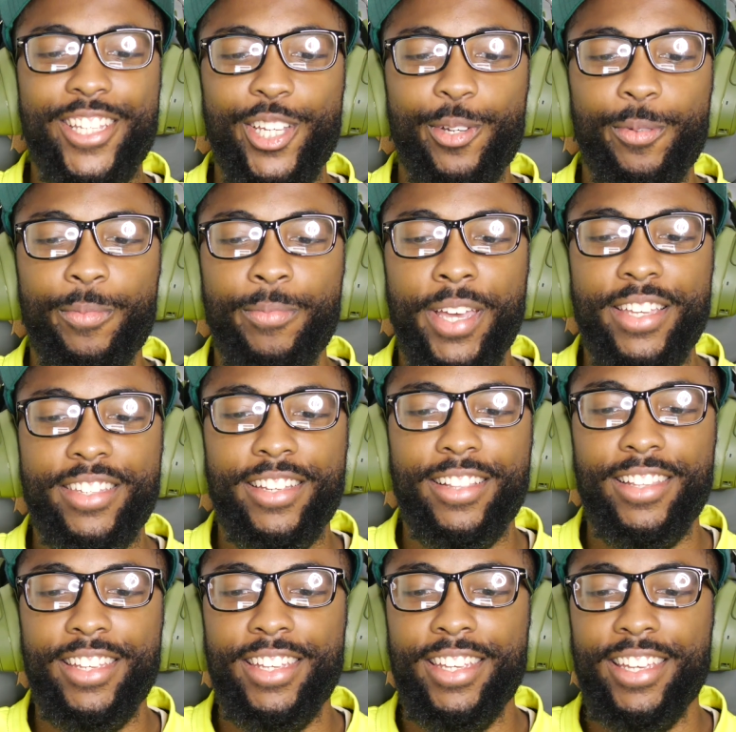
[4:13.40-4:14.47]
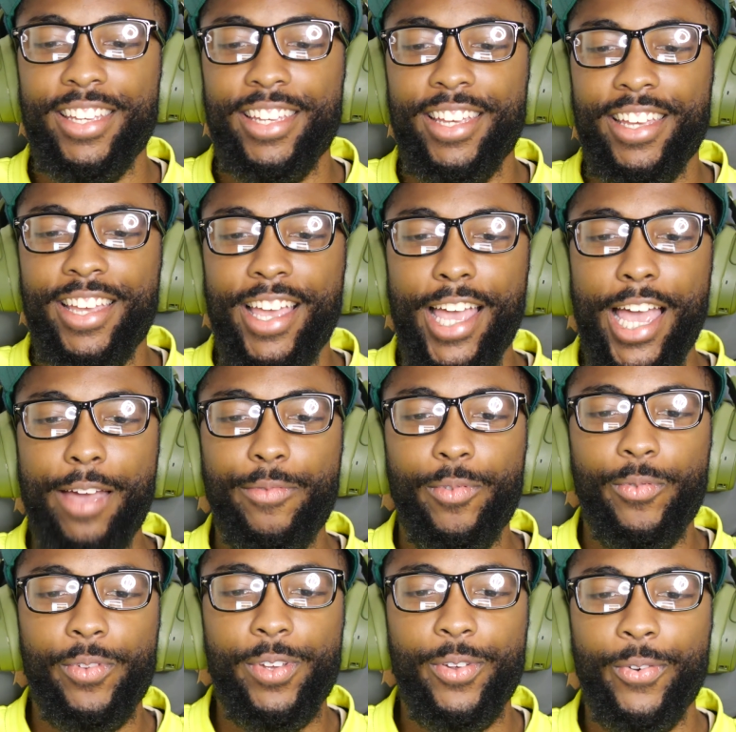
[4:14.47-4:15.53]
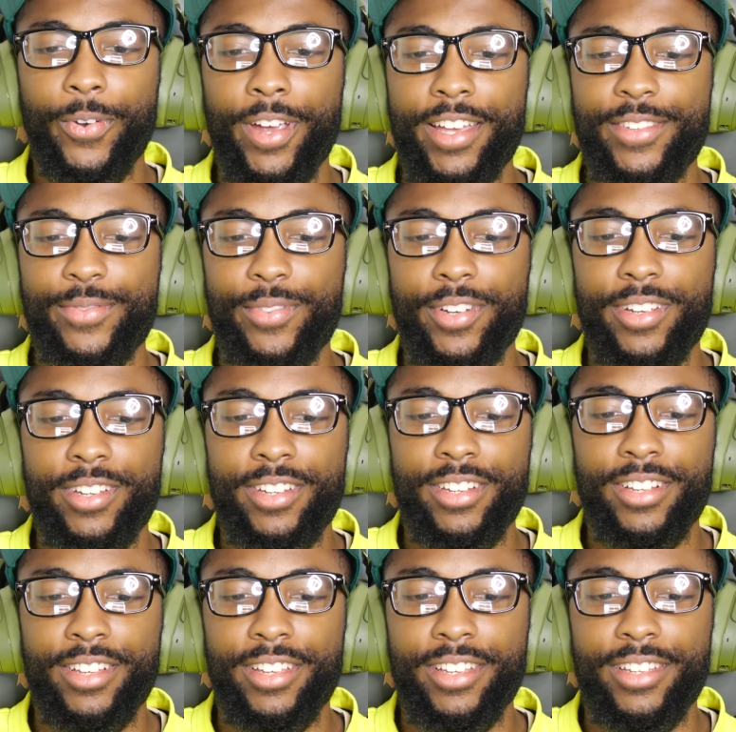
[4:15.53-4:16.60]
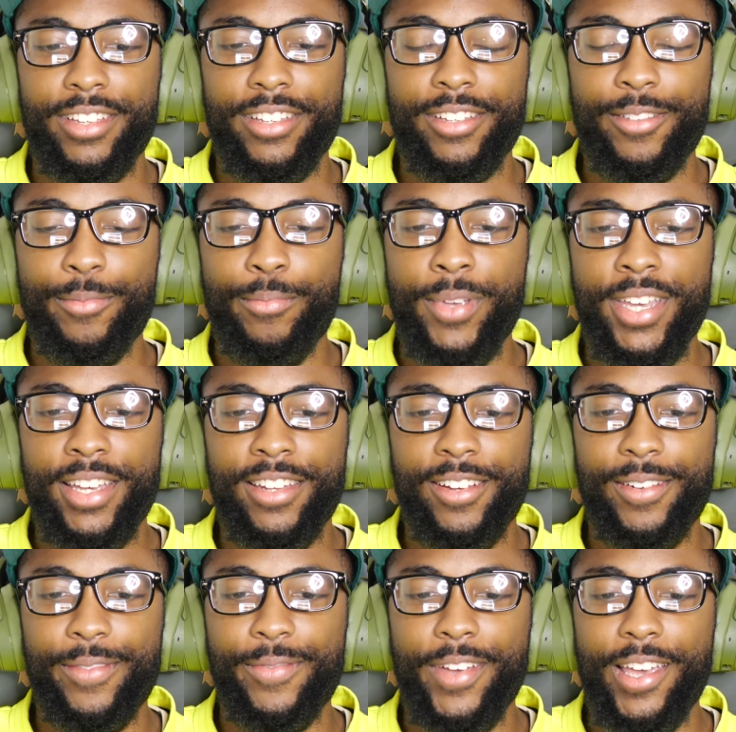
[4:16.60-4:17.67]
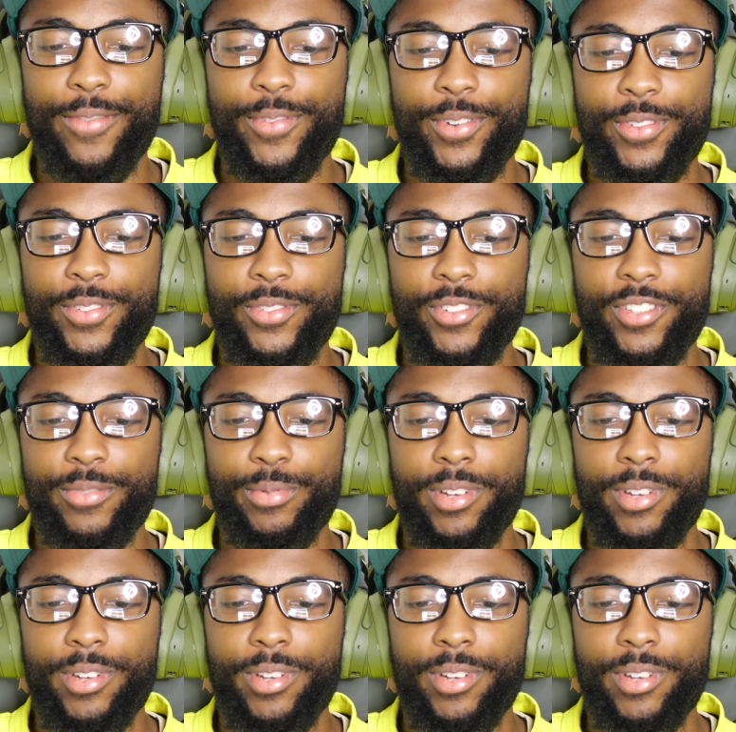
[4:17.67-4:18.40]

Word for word: him basically having regrets for being unfaithful to his